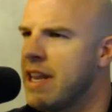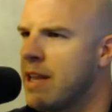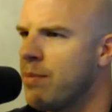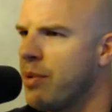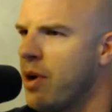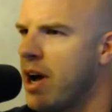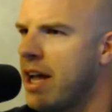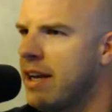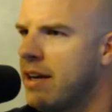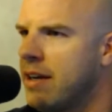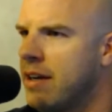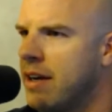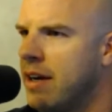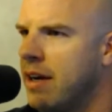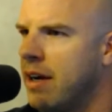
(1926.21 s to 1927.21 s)
that he
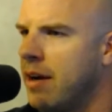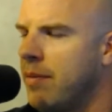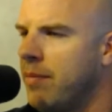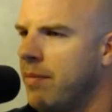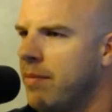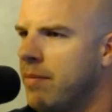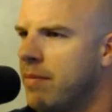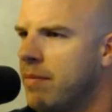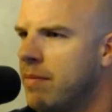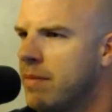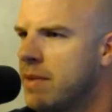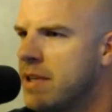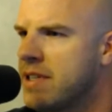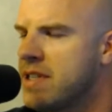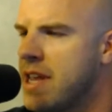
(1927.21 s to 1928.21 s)
brought
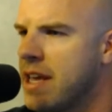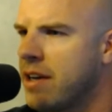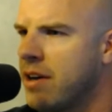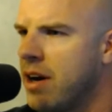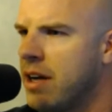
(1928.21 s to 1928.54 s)
to State